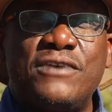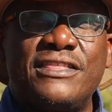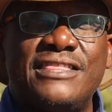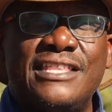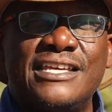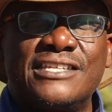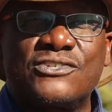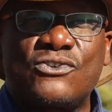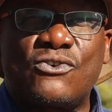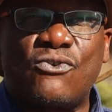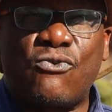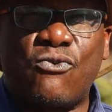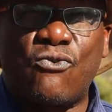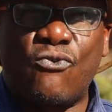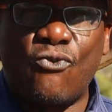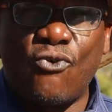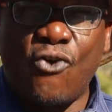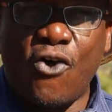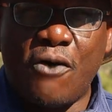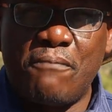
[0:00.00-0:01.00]
with this
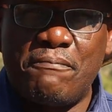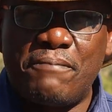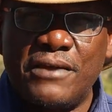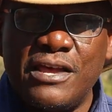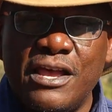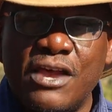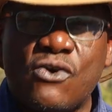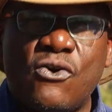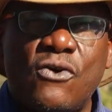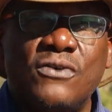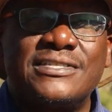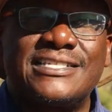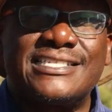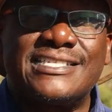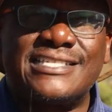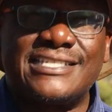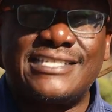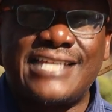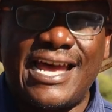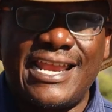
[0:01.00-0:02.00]
crop called
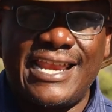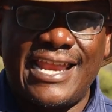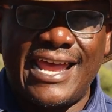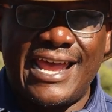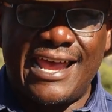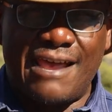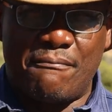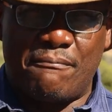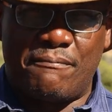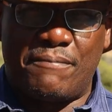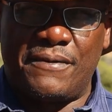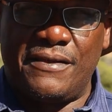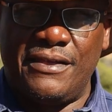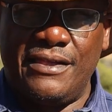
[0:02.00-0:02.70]
sunn hemp